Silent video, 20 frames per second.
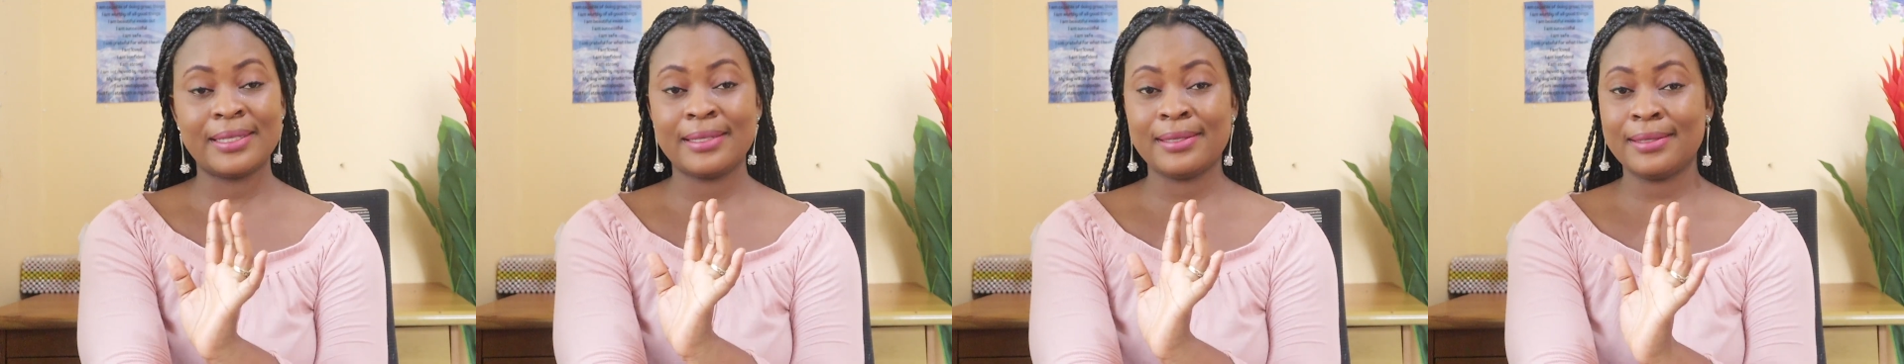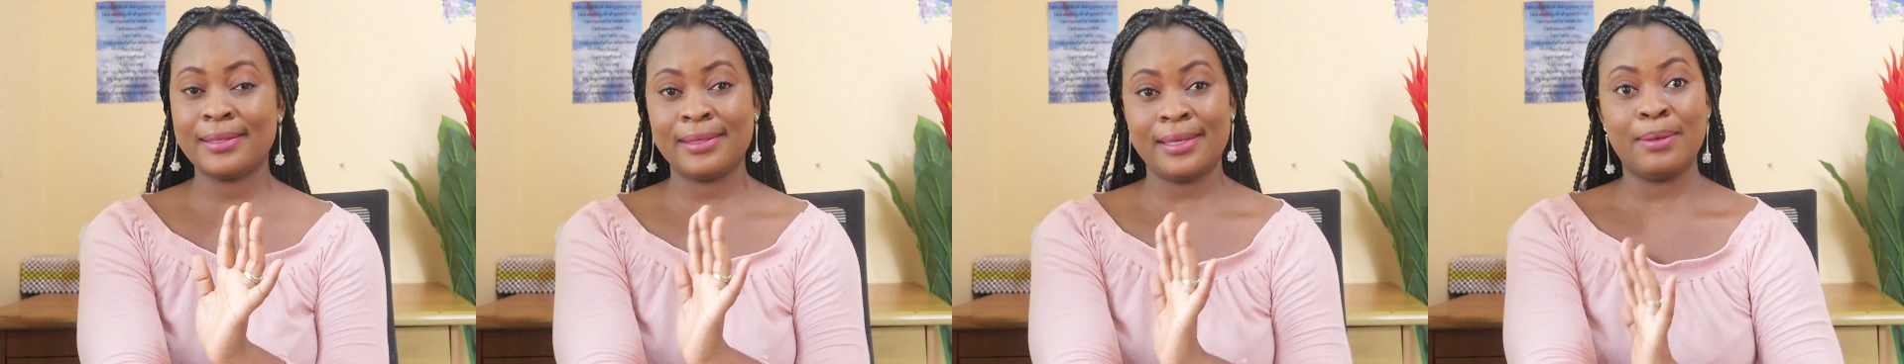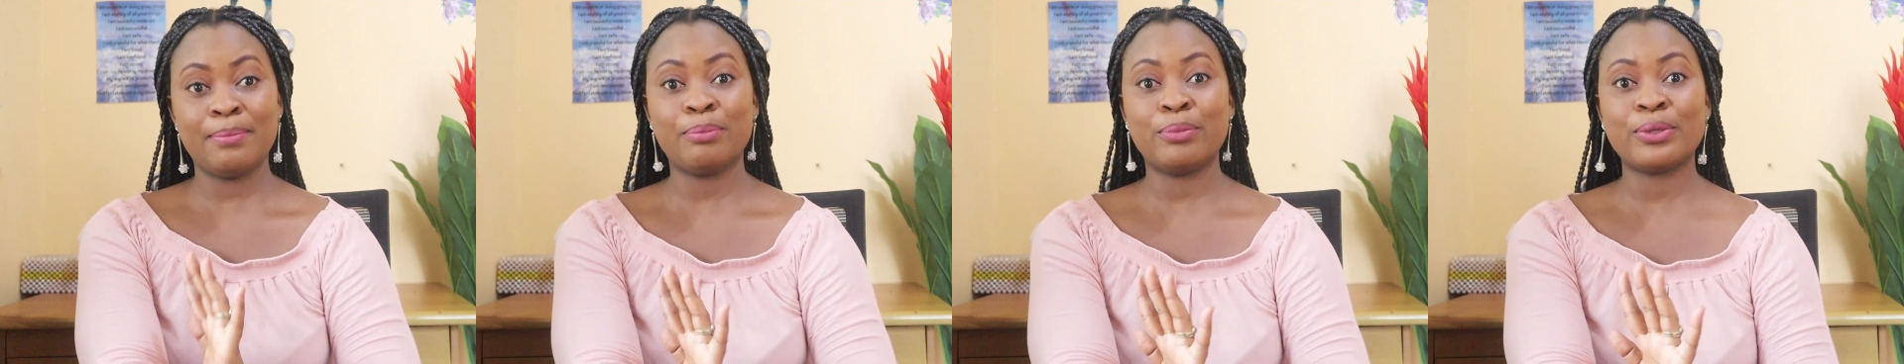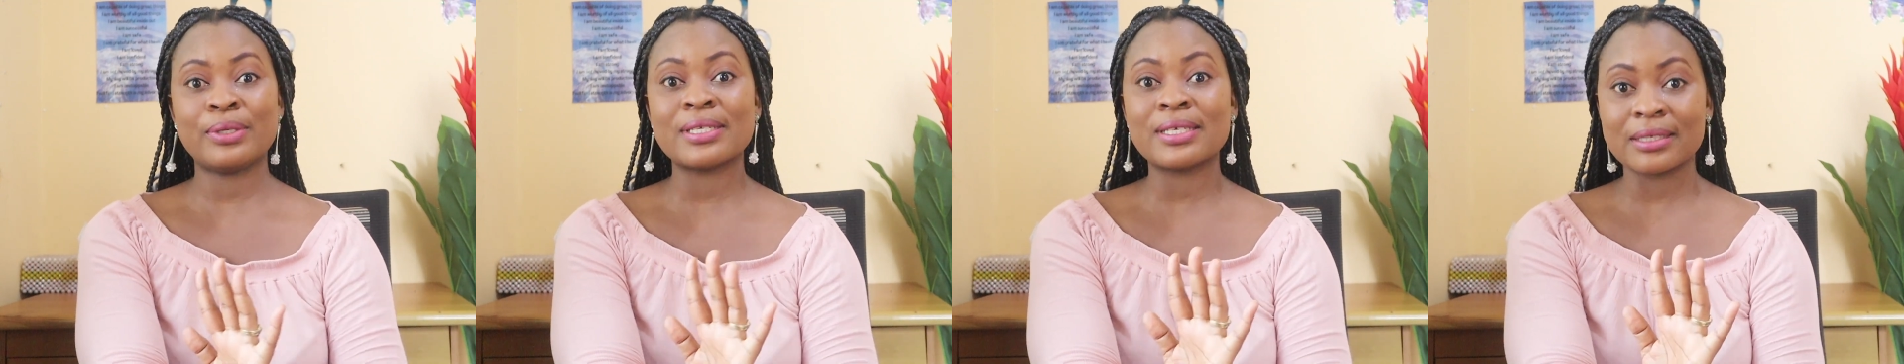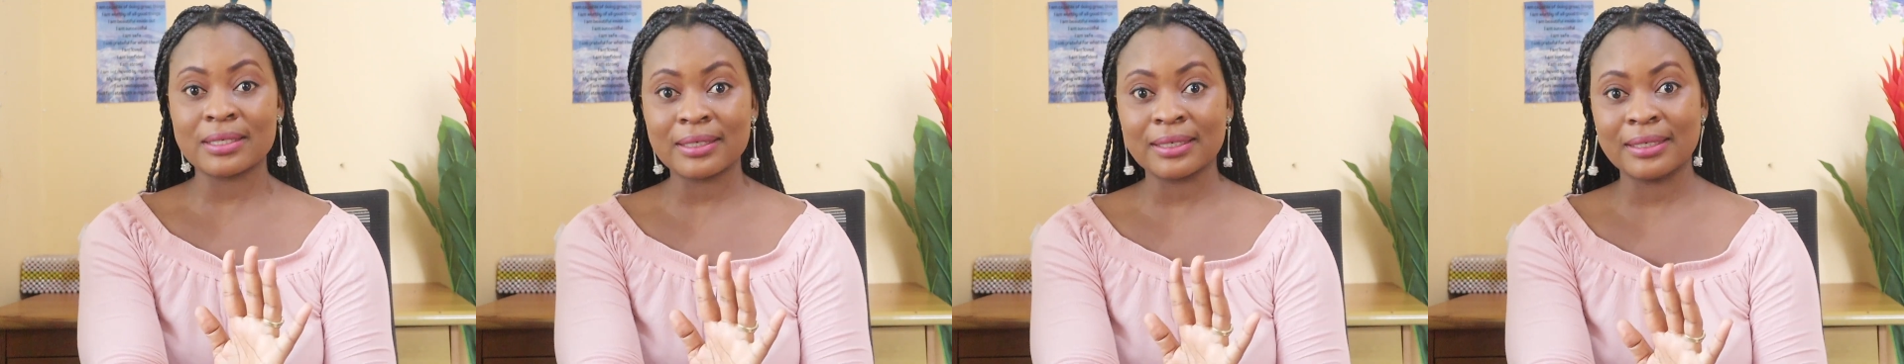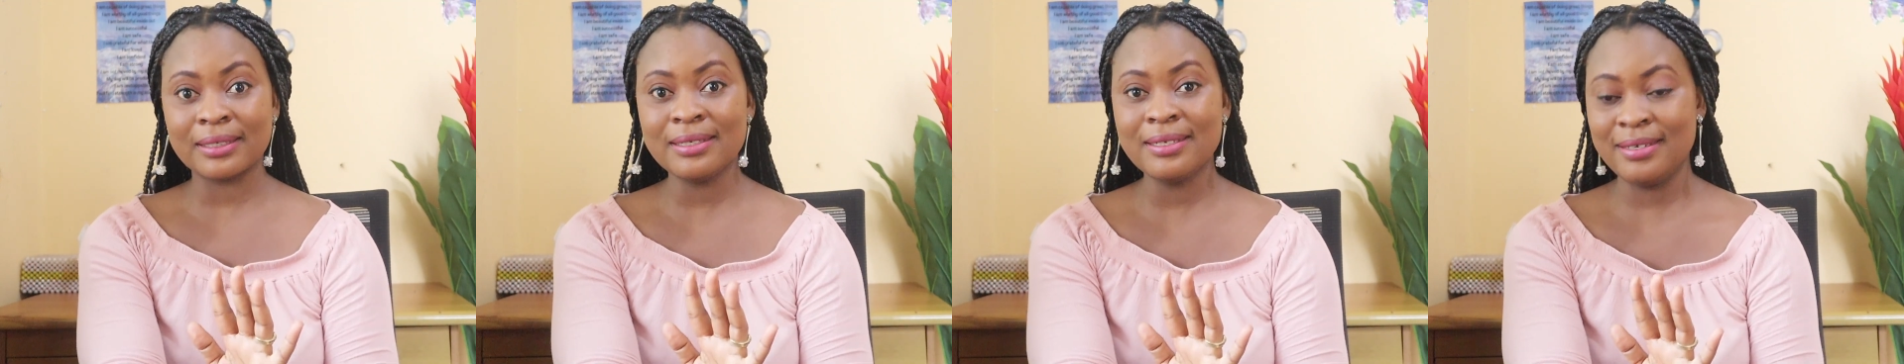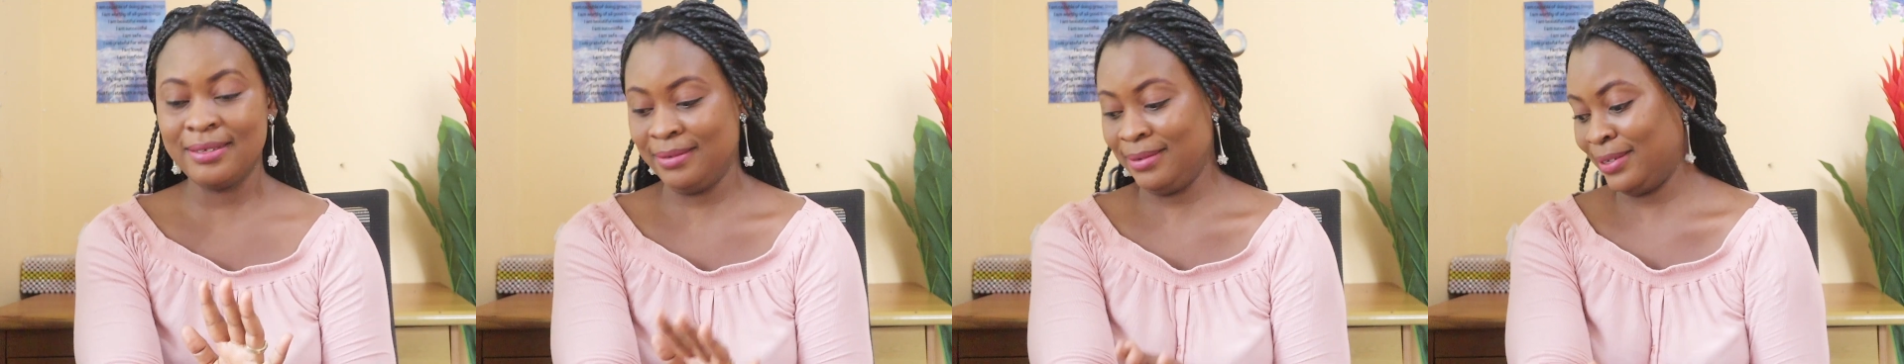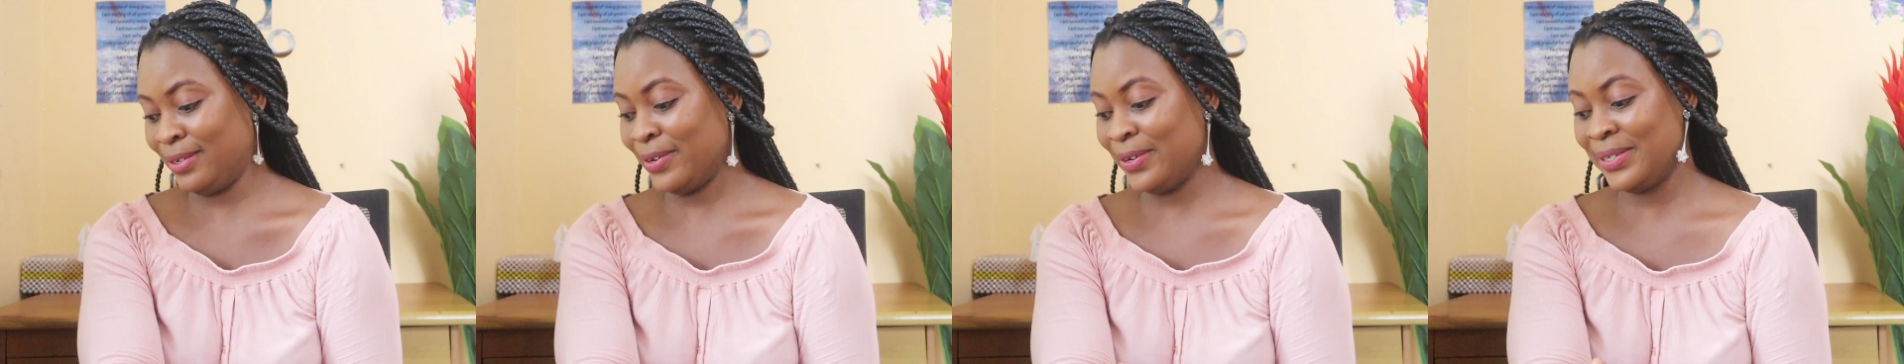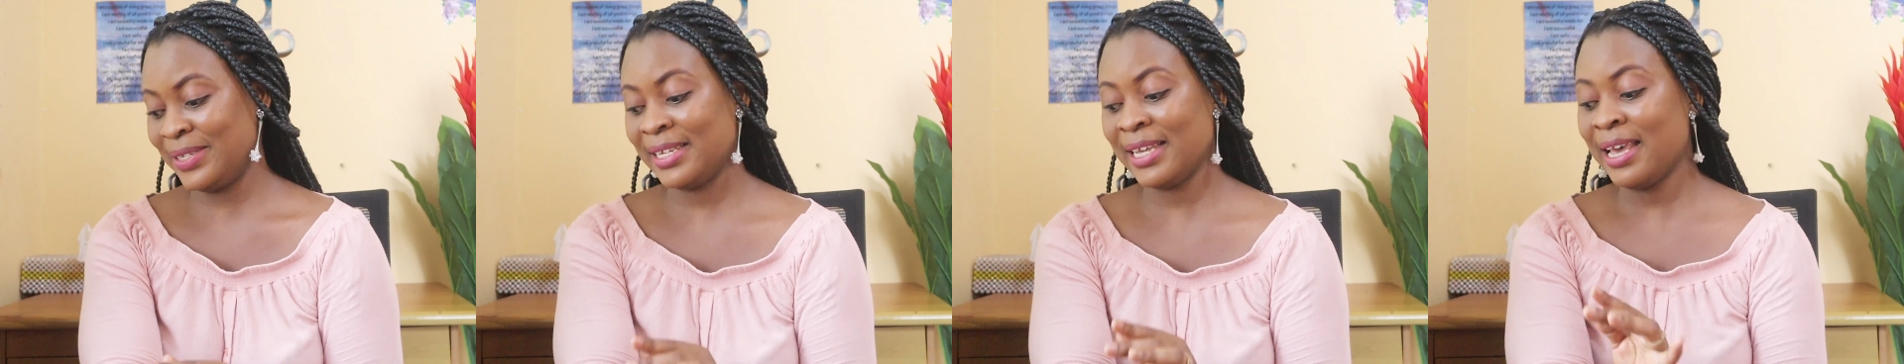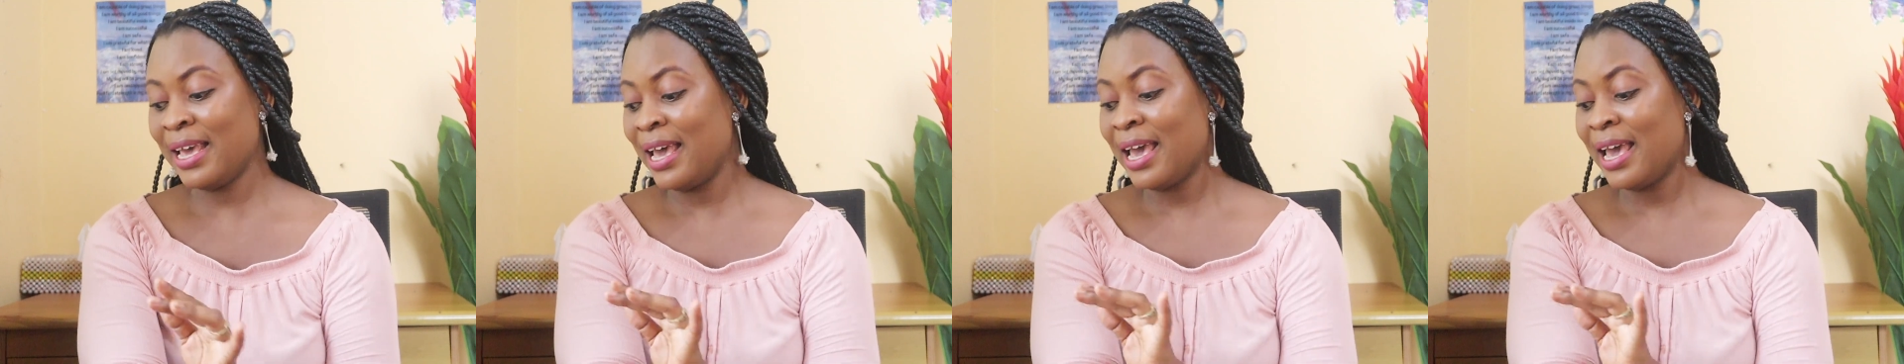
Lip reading: the same position because